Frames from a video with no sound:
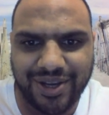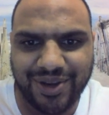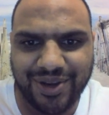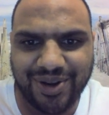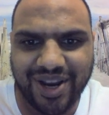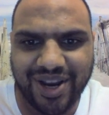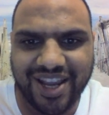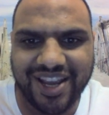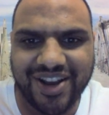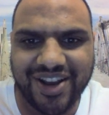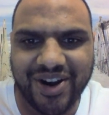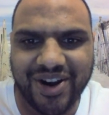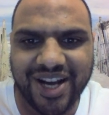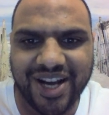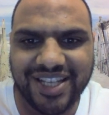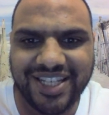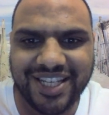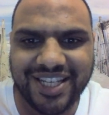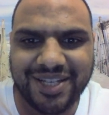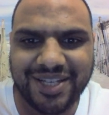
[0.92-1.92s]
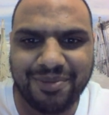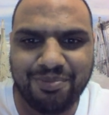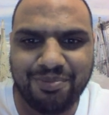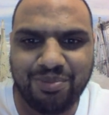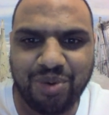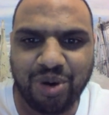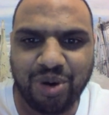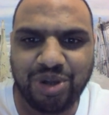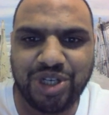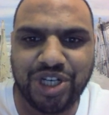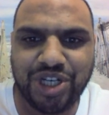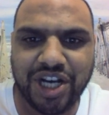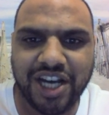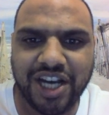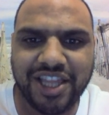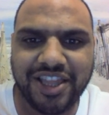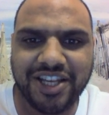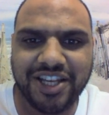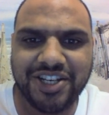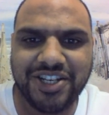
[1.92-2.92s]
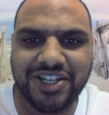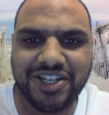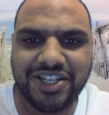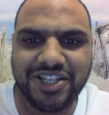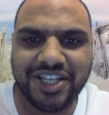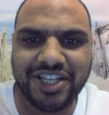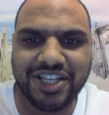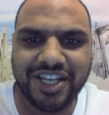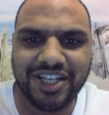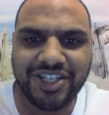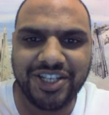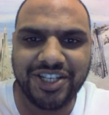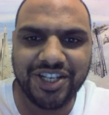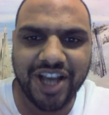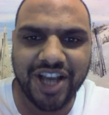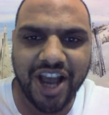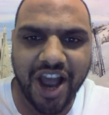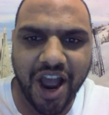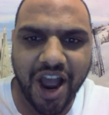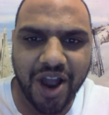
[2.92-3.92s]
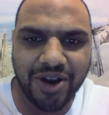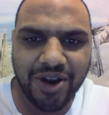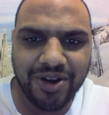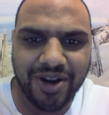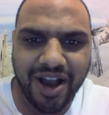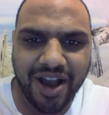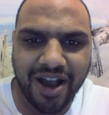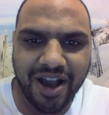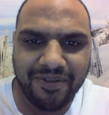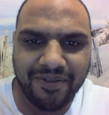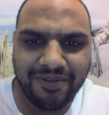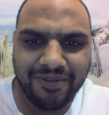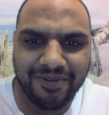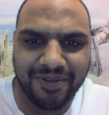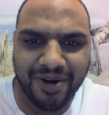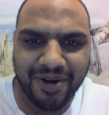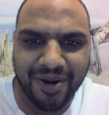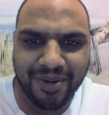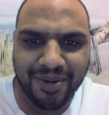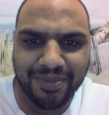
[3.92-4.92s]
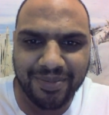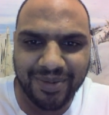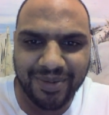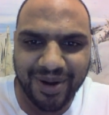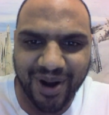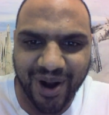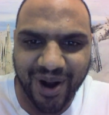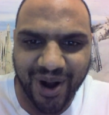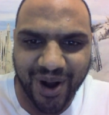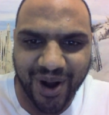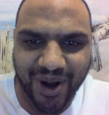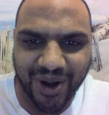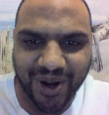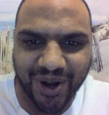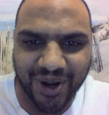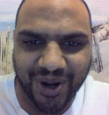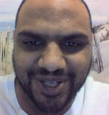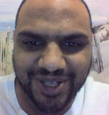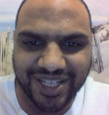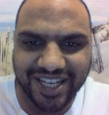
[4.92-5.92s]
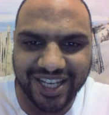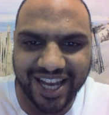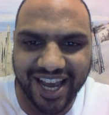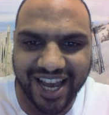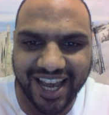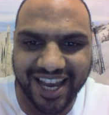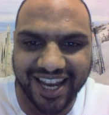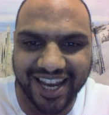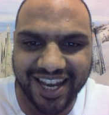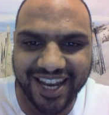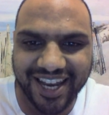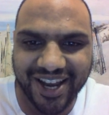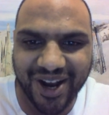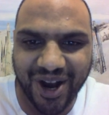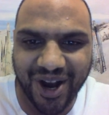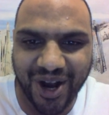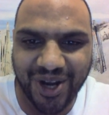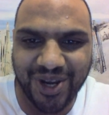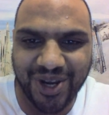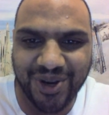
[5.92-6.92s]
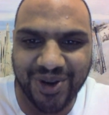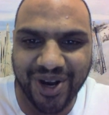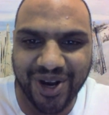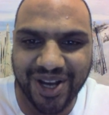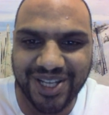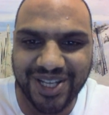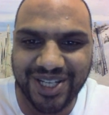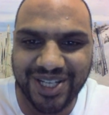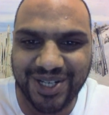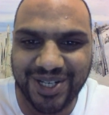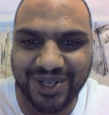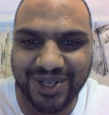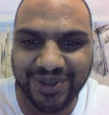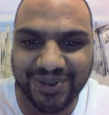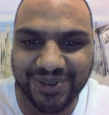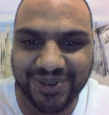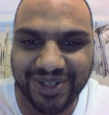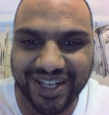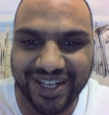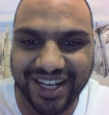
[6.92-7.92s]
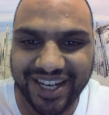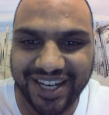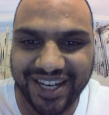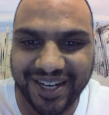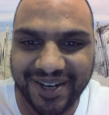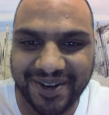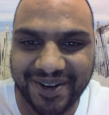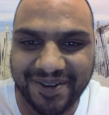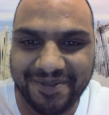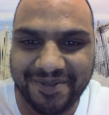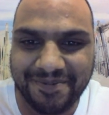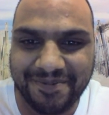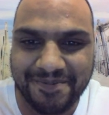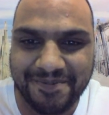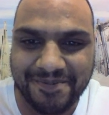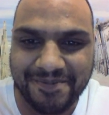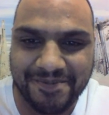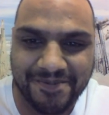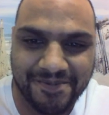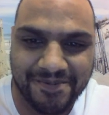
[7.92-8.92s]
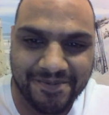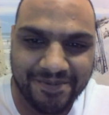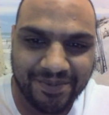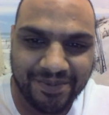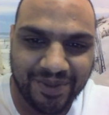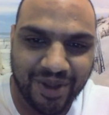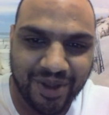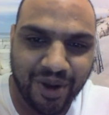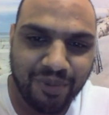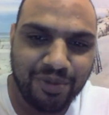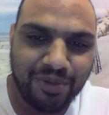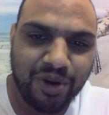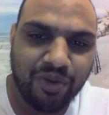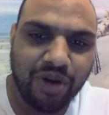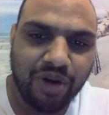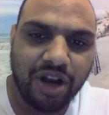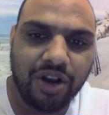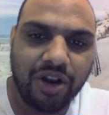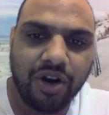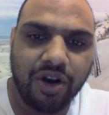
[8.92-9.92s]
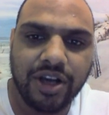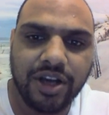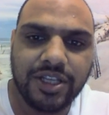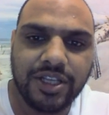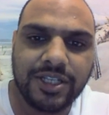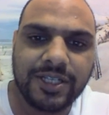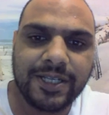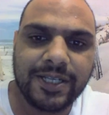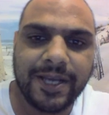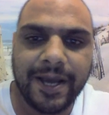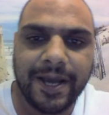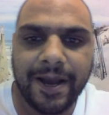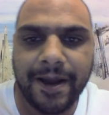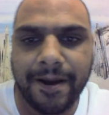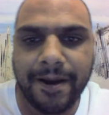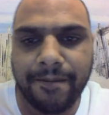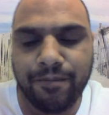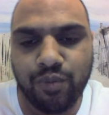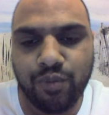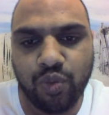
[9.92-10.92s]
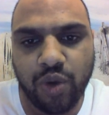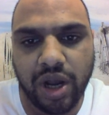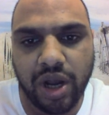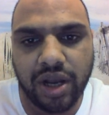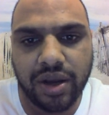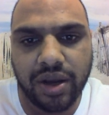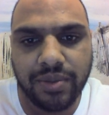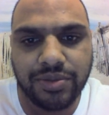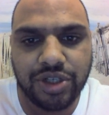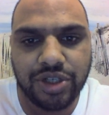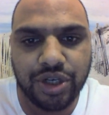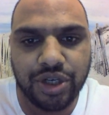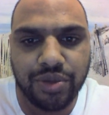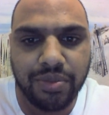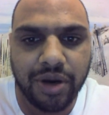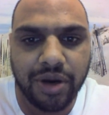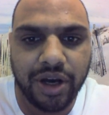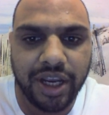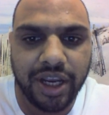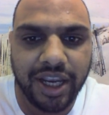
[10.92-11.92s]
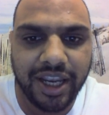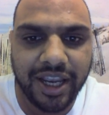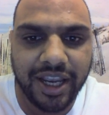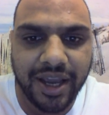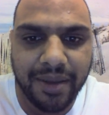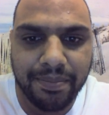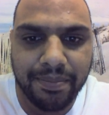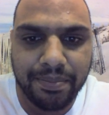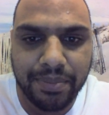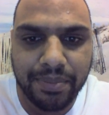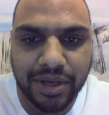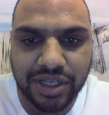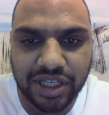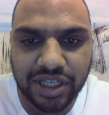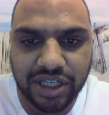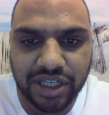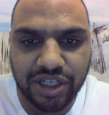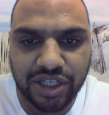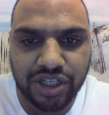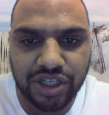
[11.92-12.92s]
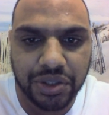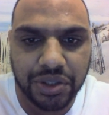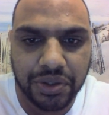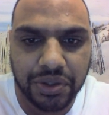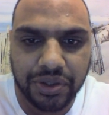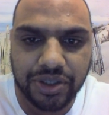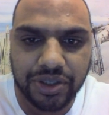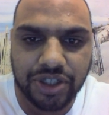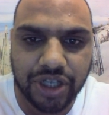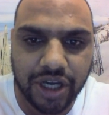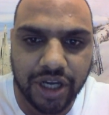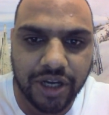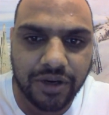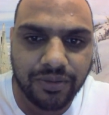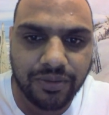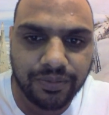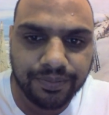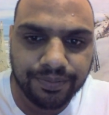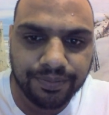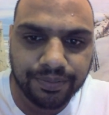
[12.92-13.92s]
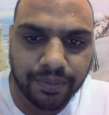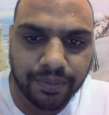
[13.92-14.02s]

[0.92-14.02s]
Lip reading: G'day guys, it's Bursha introducing Chahota from Aussie land. How you guys doing? Hope you well guys. Welcome to my BISC TU channel.